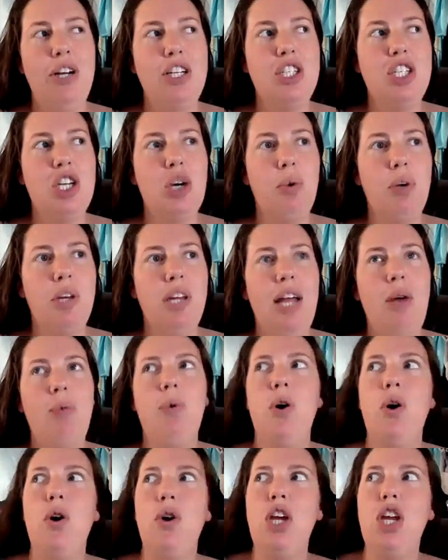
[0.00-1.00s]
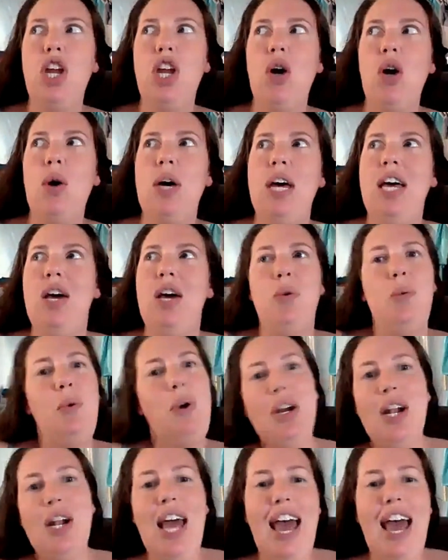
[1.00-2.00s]
And so we're well,
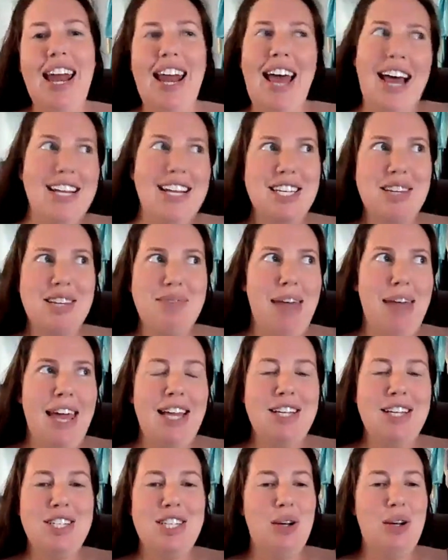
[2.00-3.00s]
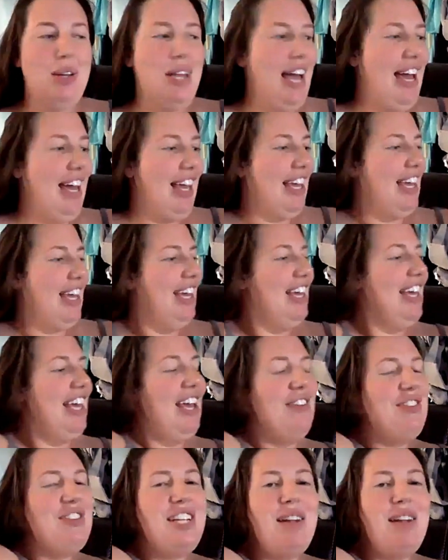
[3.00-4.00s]
we don't know how to estimate. So
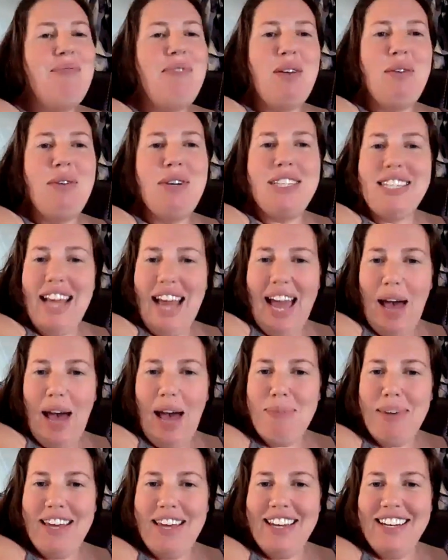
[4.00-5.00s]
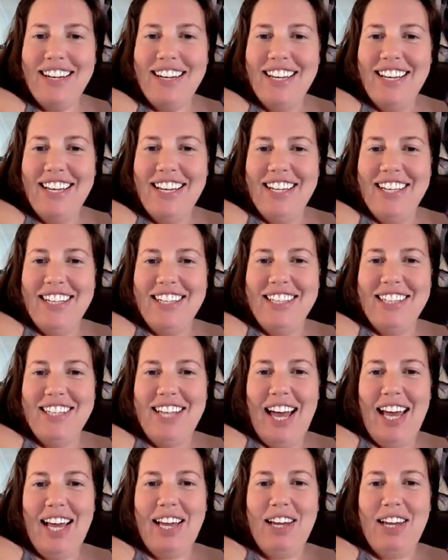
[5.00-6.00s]
if something was to happen,
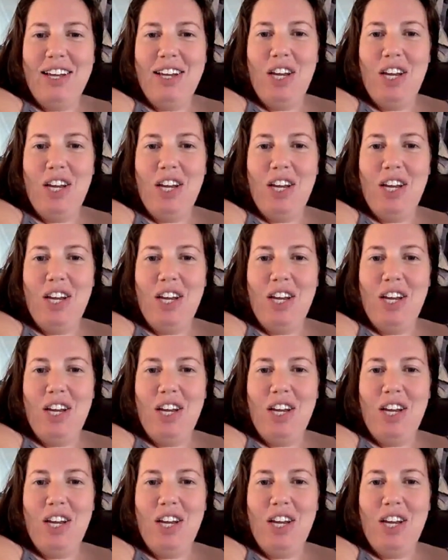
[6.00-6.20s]
what